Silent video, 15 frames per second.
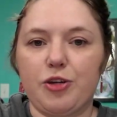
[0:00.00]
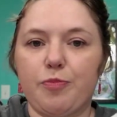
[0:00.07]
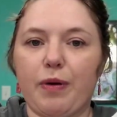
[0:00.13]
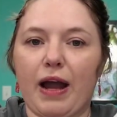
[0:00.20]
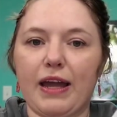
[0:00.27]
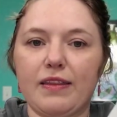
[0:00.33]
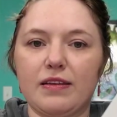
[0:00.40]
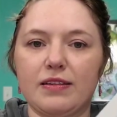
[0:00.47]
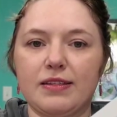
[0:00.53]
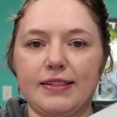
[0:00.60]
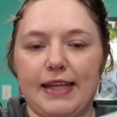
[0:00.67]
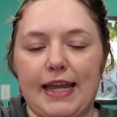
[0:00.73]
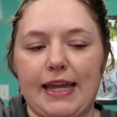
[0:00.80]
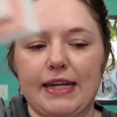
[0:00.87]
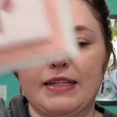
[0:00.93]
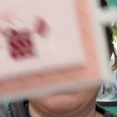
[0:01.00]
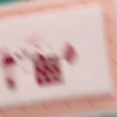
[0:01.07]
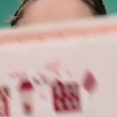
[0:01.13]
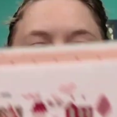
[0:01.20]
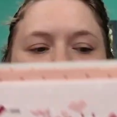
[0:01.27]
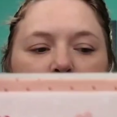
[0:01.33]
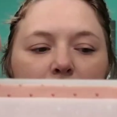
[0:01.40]
you buy the
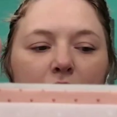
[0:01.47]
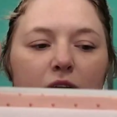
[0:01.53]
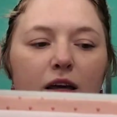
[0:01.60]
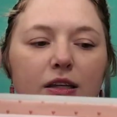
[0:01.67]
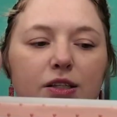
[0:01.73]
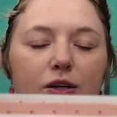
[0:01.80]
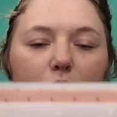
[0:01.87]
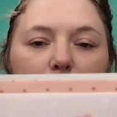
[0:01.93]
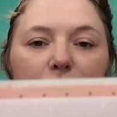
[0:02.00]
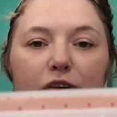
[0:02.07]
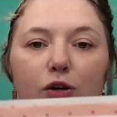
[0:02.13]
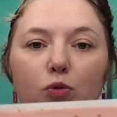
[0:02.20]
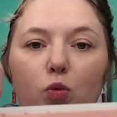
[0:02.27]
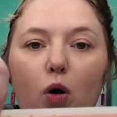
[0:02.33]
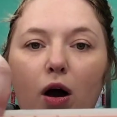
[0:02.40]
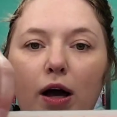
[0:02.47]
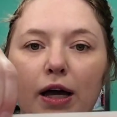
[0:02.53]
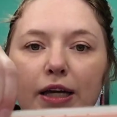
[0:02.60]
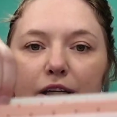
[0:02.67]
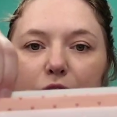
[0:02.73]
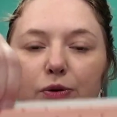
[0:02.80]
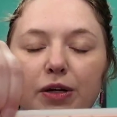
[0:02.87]
stand. So if you
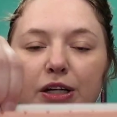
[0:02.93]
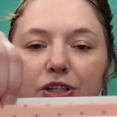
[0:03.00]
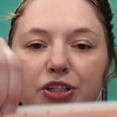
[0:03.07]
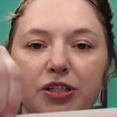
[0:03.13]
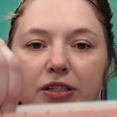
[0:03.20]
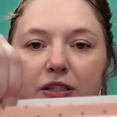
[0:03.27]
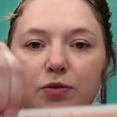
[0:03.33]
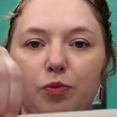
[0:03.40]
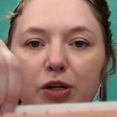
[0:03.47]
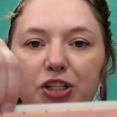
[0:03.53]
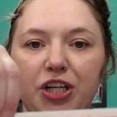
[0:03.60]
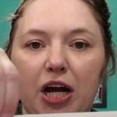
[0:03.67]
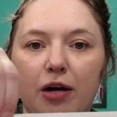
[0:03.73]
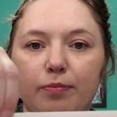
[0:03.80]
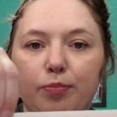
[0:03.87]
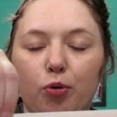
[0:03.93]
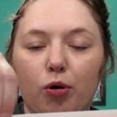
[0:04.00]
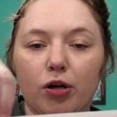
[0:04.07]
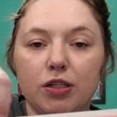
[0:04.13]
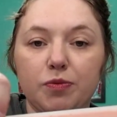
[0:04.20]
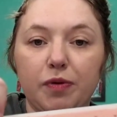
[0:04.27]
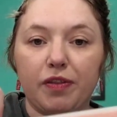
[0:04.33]
want, you can just switch out
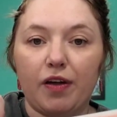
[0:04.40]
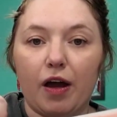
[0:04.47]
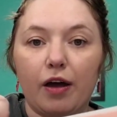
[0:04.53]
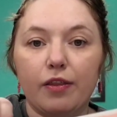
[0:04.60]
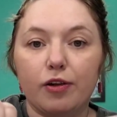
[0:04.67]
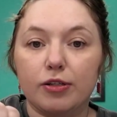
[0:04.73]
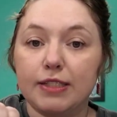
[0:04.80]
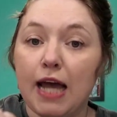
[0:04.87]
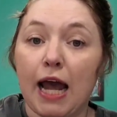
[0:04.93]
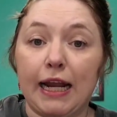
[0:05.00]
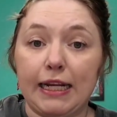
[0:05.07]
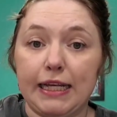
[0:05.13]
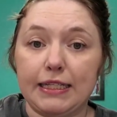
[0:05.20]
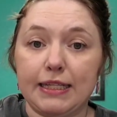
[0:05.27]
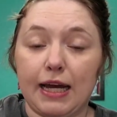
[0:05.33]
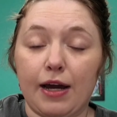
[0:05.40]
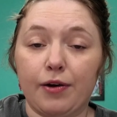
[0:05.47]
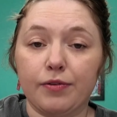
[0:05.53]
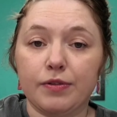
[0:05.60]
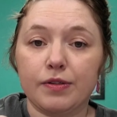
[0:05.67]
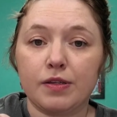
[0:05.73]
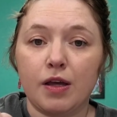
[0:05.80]
boards with other tiny
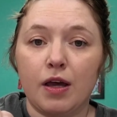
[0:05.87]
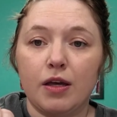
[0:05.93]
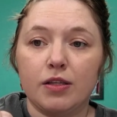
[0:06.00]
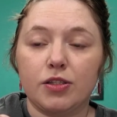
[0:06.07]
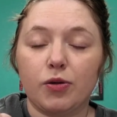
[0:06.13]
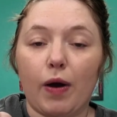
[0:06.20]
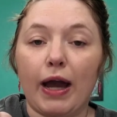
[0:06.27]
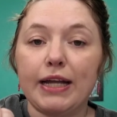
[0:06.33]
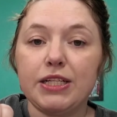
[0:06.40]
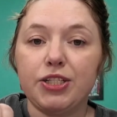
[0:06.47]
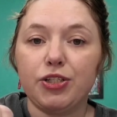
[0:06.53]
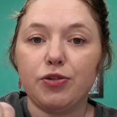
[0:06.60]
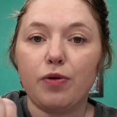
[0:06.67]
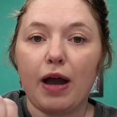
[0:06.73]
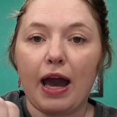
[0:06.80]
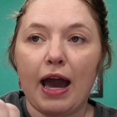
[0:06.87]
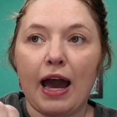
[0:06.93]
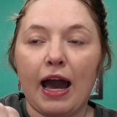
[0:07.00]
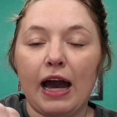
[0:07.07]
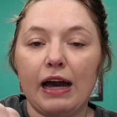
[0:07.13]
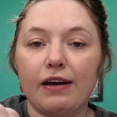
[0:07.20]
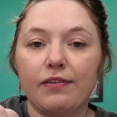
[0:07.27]
towns. So I do
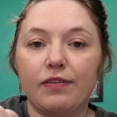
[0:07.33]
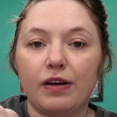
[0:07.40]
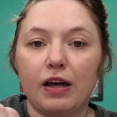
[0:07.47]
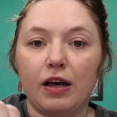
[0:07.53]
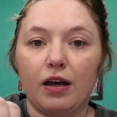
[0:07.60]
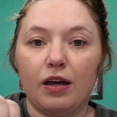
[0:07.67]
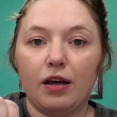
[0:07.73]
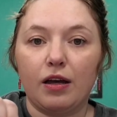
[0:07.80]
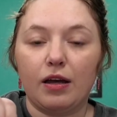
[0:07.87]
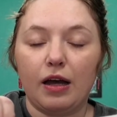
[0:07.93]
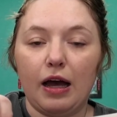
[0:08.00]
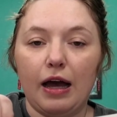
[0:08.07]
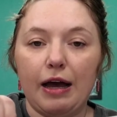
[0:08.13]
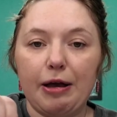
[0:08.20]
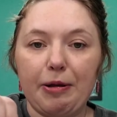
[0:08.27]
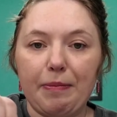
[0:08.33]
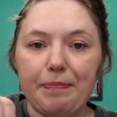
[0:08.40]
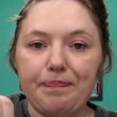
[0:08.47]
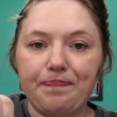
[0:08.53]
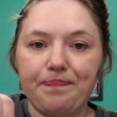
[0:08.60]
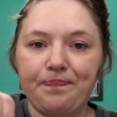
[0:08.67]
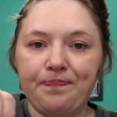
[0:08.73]
have
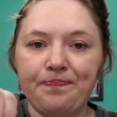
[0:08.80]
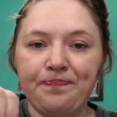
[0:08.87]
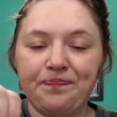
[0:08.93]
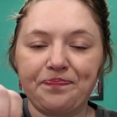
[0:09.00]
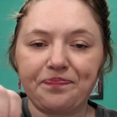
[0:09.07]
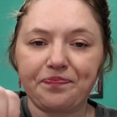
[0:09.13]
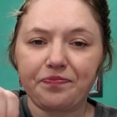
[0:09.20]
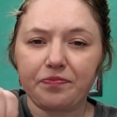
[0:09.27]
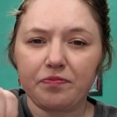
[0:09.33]
Honey